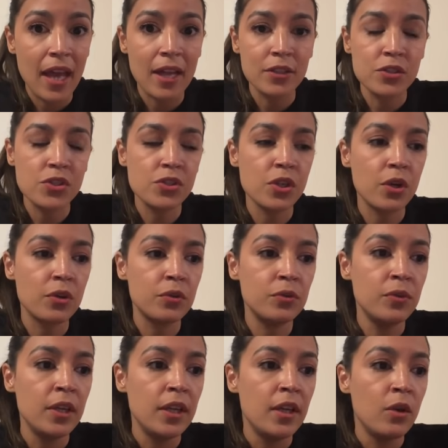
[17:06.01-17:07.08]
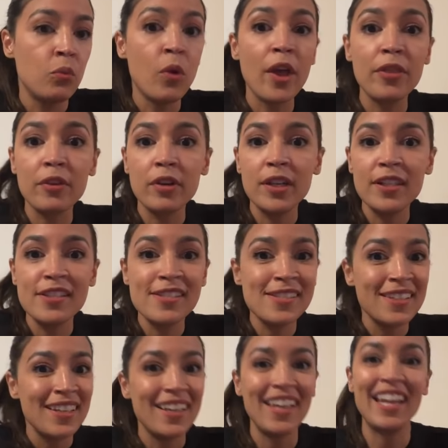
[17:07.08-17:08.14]
And so whether
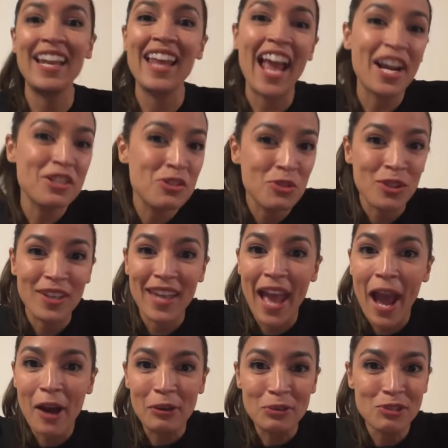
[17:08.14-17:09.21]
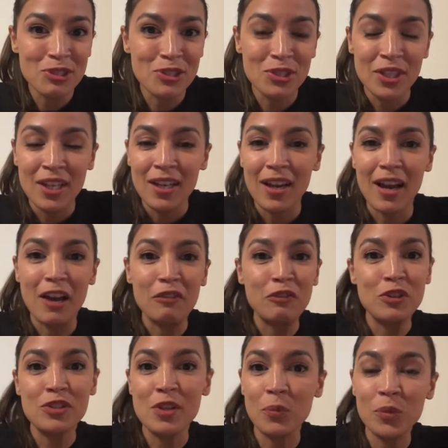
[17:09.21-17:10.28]
it's an extra couch
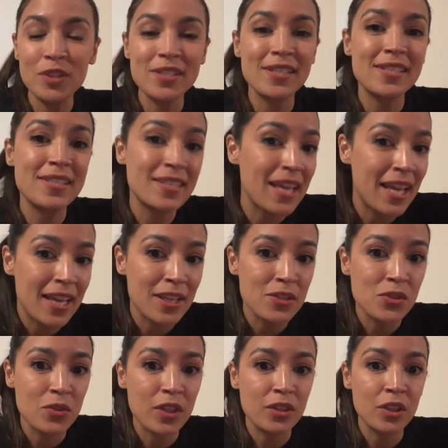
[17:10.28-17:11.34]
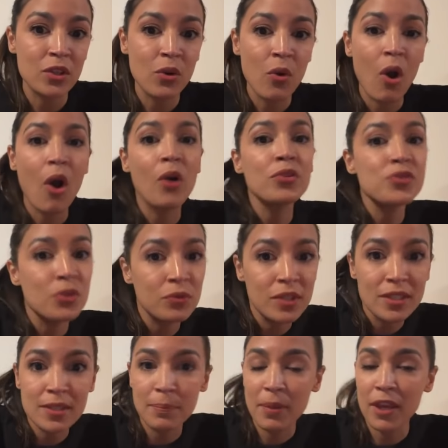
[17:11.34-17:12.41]
for someone to stay so that they don't also
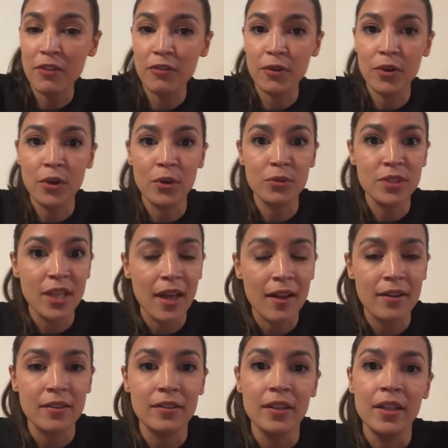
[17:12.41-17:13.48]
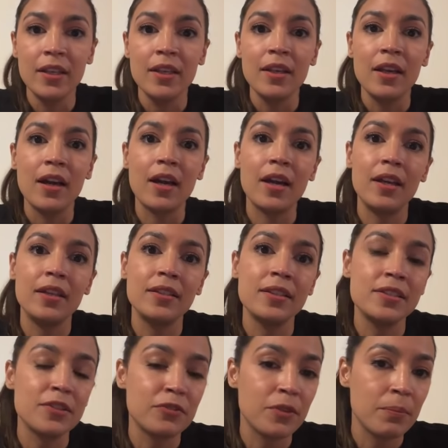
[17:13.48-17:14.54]
need to pay for a hotel in
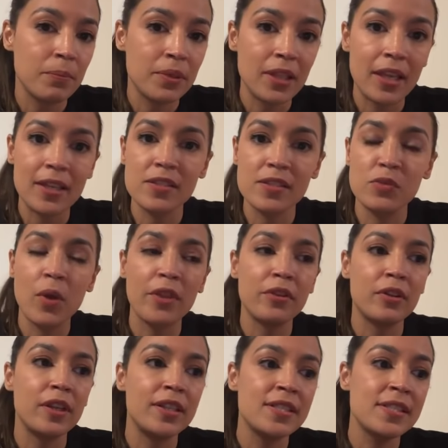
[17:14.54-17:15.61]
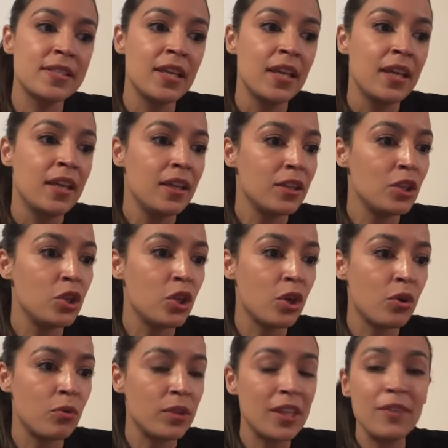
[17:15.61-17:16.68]
a different place, whether it's, you
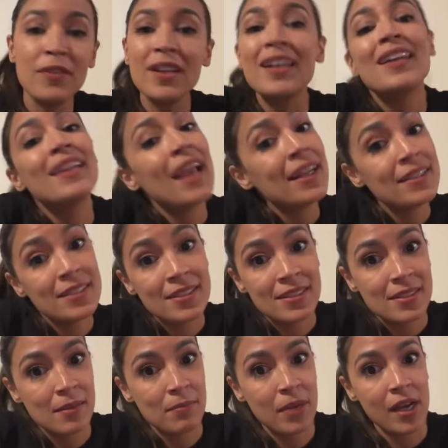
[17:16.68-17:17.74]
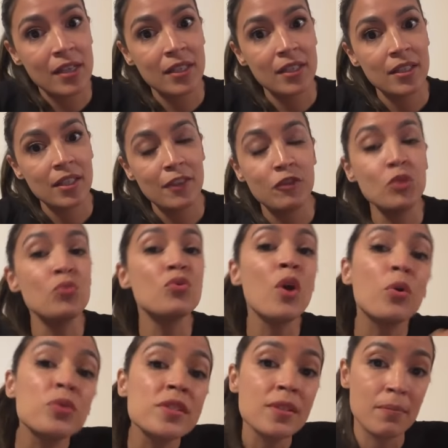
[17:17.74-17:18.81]
know, even connecting somebody, if you
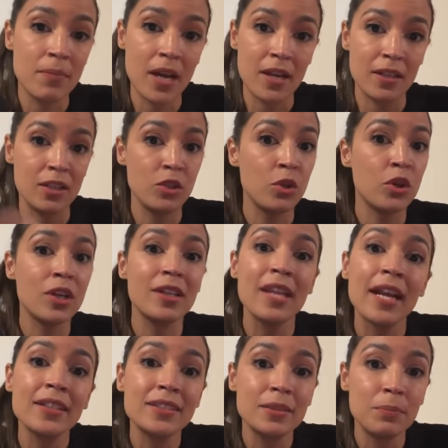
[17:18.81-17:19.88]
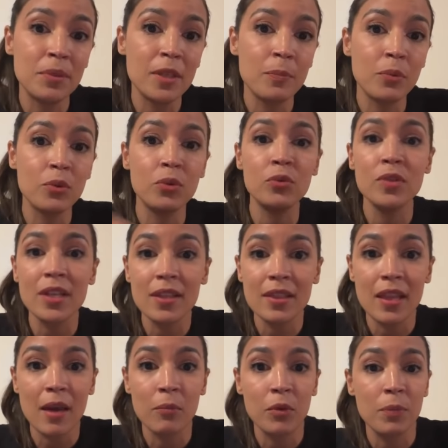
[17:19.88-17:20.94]
know somebody, you know, connecting people who
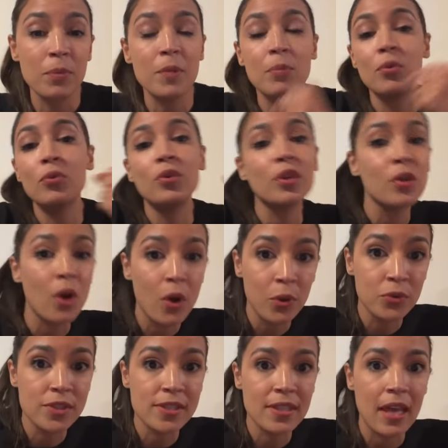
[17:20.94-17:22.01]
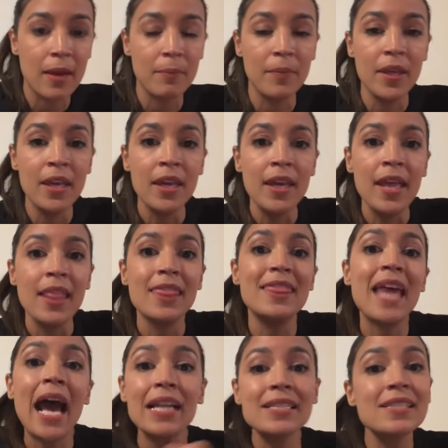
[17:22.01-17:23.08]
need them with people who can host them,
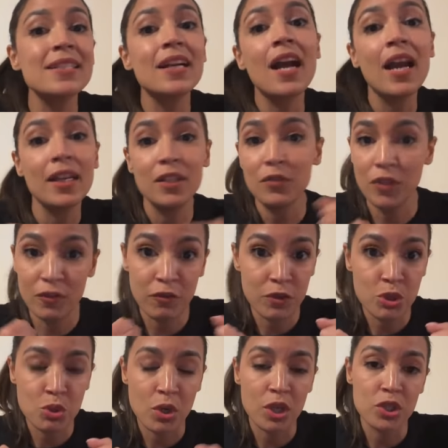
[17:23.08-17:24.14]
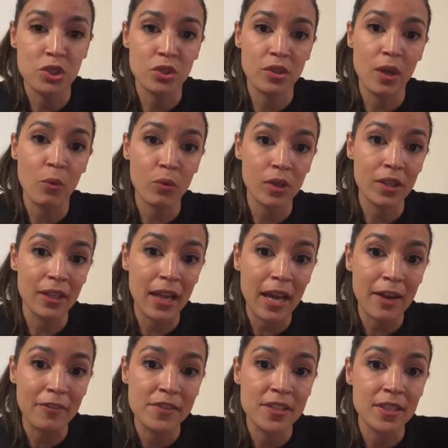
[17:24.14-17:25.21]
that's the kind of infrastructure that we're gonna
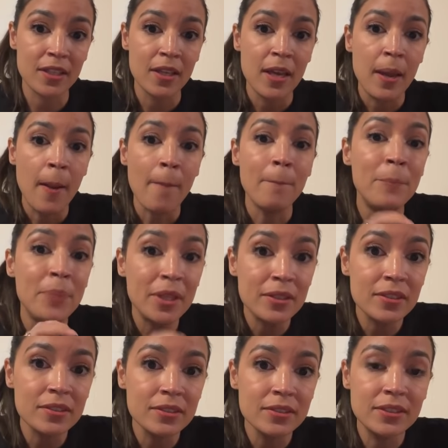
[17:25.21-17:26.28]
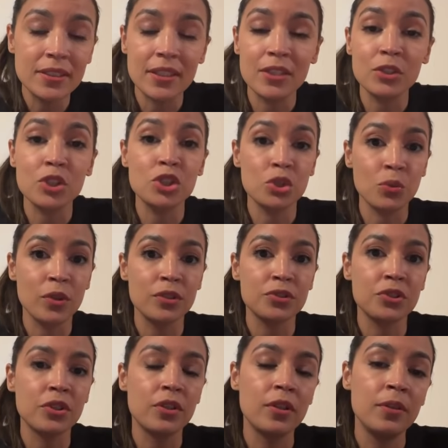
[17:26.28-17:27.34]
have to build in the
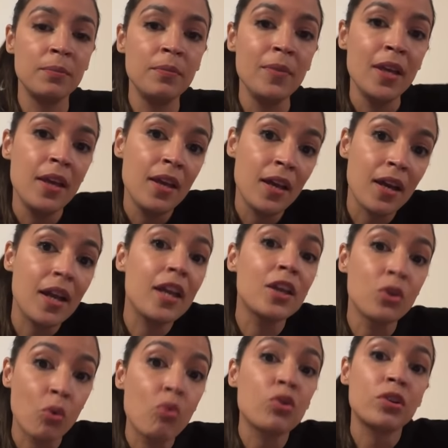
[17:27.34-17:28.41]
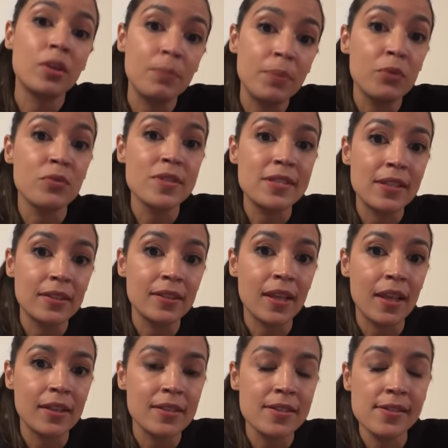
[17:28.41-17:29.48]
short term in order to be
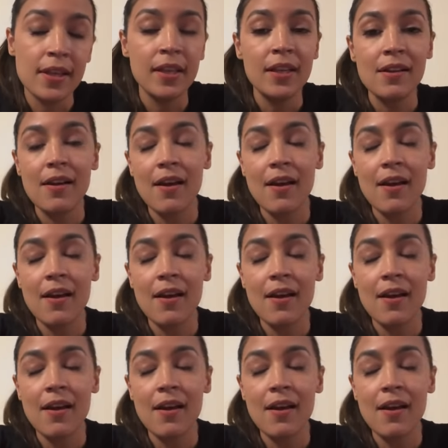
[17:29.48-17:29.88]
resilient,